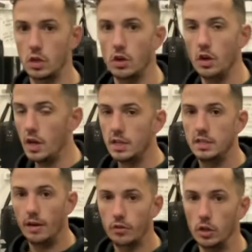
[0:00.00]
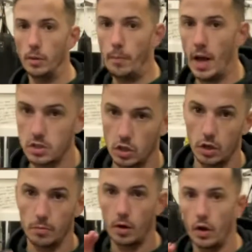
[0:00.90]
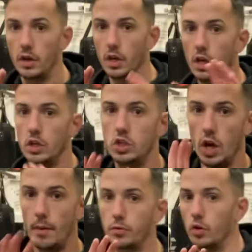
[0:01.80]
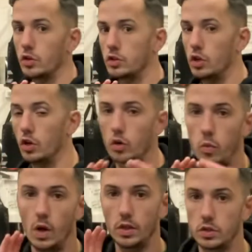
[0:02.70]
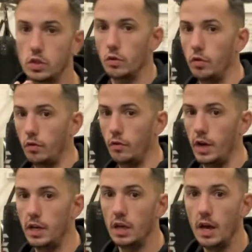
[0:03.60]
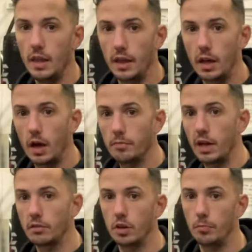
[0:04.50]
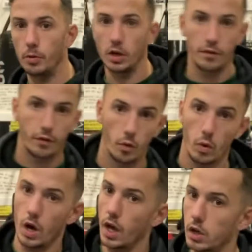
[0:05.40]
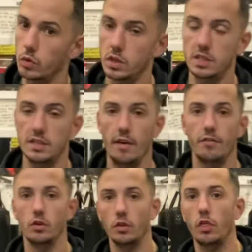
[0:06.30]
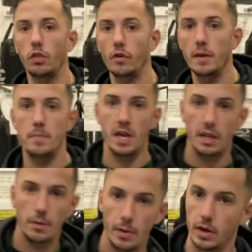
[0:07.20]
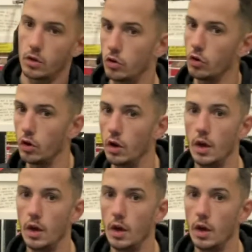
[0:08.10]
So say I've got the pads on and I'm going jab, cross, hook, 1, 2, 3, then come down to the body for what I call the 7 or the 3B, depending on your